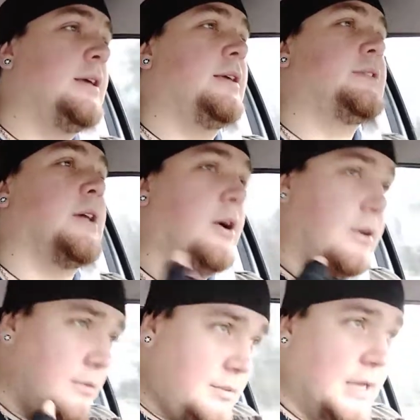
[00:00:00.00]
So
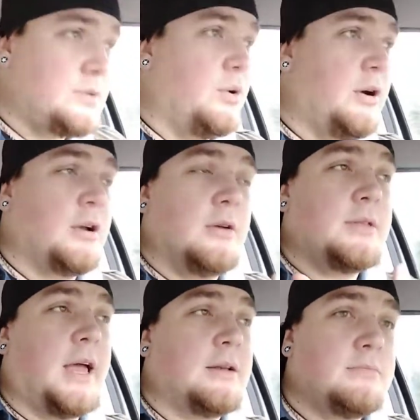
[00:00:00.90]
that's where I
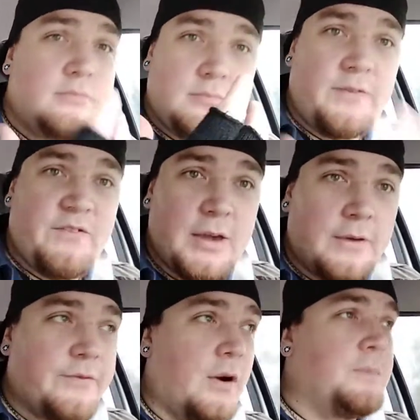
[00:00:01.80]
got that figure
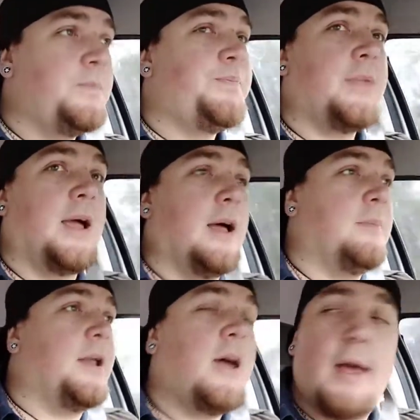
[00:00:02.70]
from.
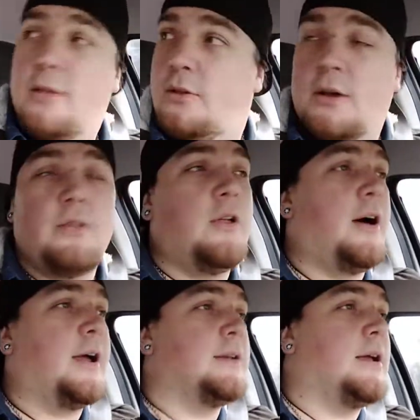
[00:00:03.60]
Um, and I had a look
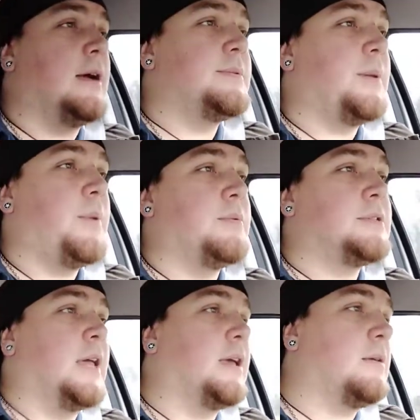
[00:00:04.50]
online. Um, some people
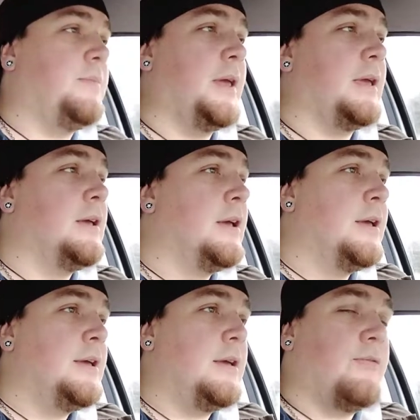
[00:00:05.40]
say it can be
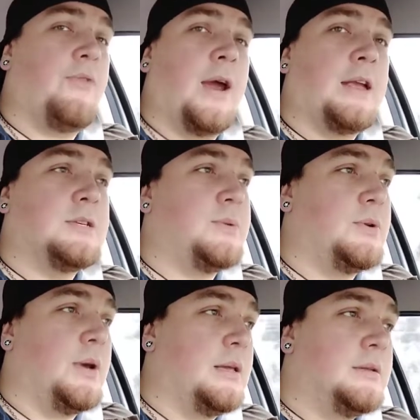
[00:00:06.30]
a range
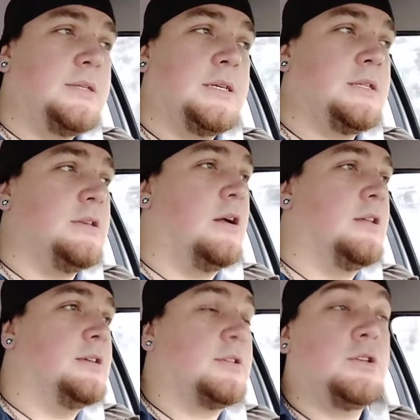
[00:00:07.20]
between sixty
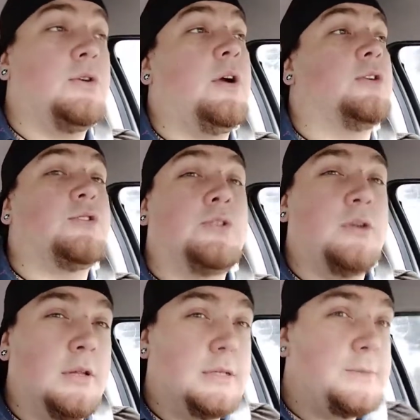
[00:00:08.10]
dollars to two hundred
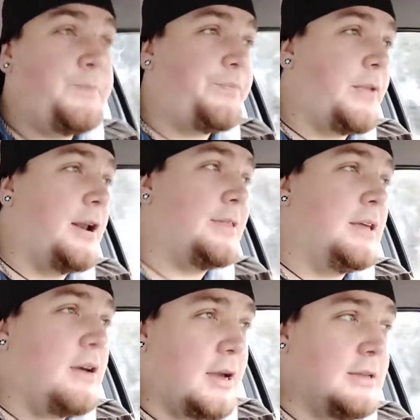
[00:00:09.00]
dollars. And I
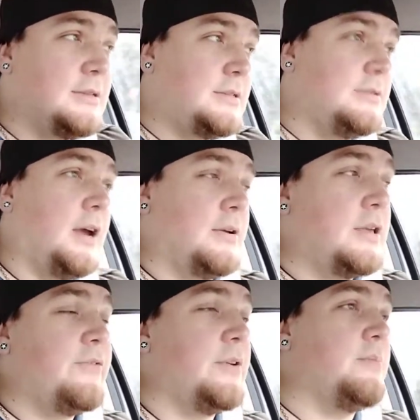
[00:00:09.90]
think I can, you know,
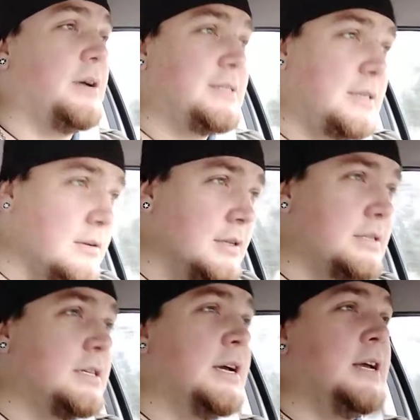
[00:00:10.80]
given my
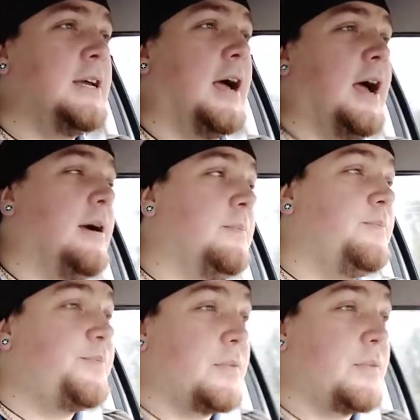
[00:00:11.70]
skills, um,